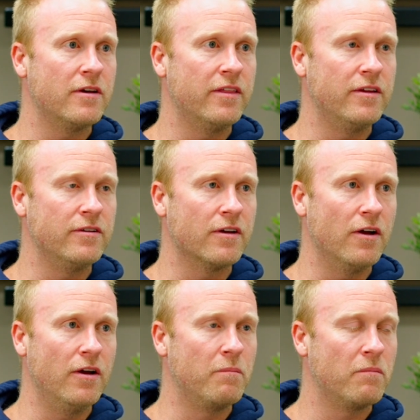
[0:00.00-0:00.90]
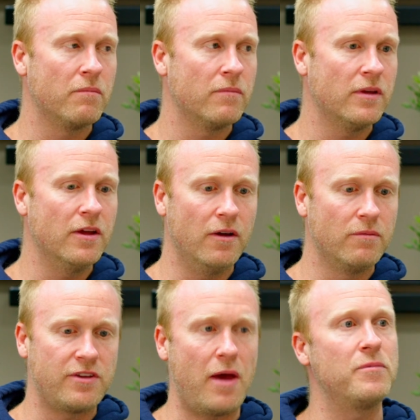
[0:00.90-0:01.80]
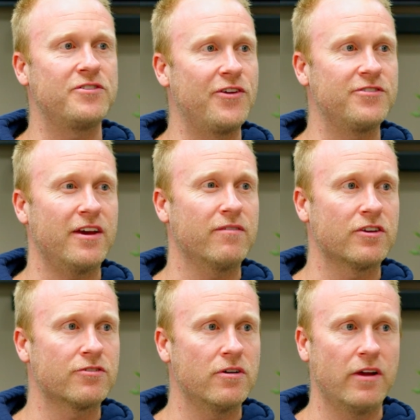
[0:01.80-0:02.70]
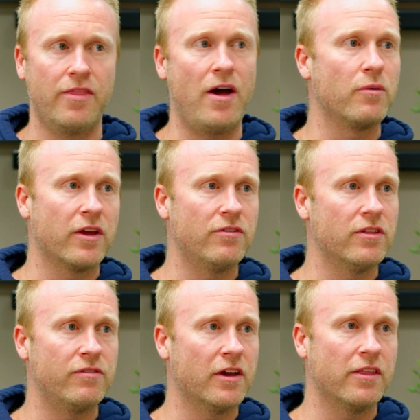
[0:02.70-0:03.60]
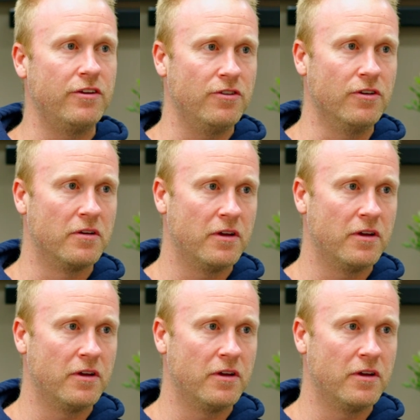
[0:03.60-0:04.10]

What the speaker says: And then you go, 10% of second fixed joinery, and that will give you the figure they're due.